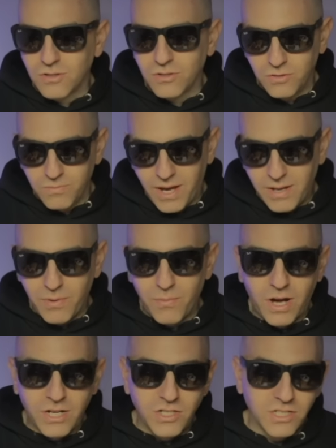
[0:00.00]
So you might be
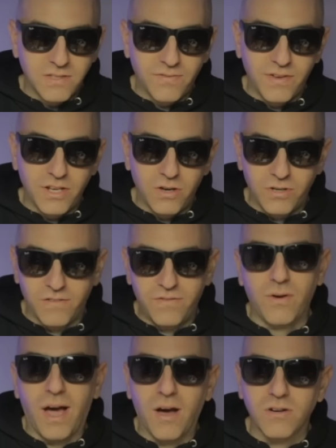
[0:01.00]
watching this video in a
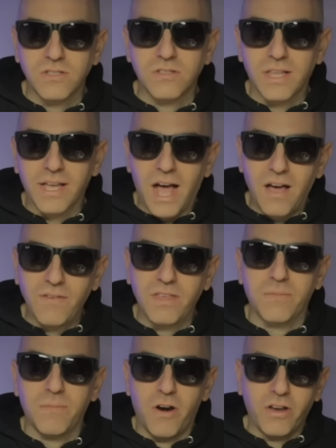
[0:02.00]
few hours and you're like,
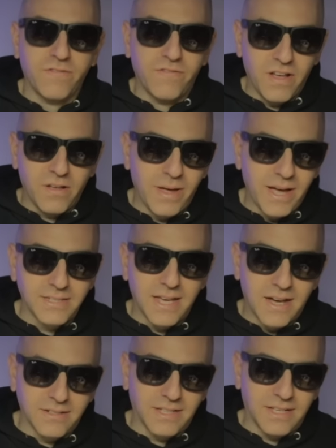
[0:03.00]
Avi, the market fell back down.